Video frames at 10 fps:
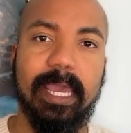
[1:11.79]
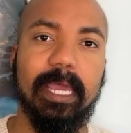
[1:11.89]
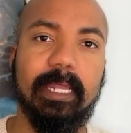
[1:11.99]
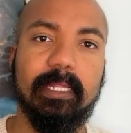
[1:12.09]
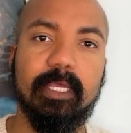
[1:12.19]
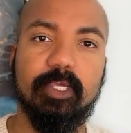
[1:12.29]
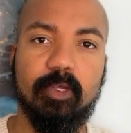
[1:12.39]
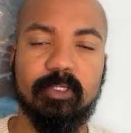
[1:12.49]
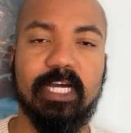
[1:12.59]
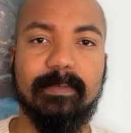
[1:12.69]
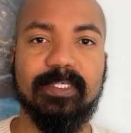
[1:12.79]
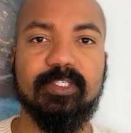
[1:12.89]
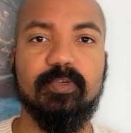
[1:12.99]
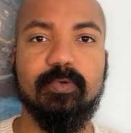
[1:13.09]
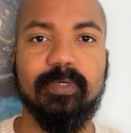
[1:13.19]
And your job
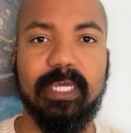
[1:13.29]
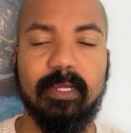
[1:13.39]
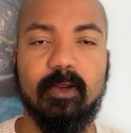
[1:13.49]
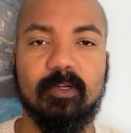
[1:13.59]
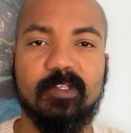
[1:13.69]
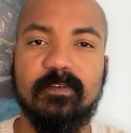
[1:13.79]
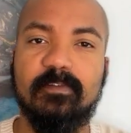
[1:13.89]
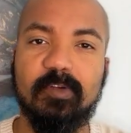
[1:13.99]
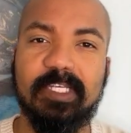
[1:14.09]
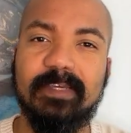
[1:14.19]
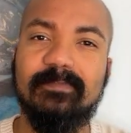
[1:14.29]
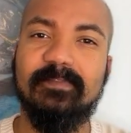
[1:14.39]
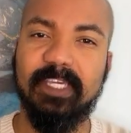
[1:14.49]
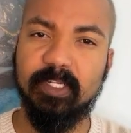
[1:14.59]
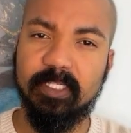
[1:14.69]
is to get her to fully
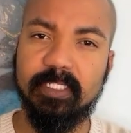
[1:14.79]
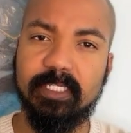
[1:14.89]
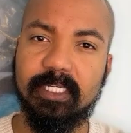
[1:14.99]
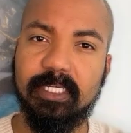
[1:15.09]
heal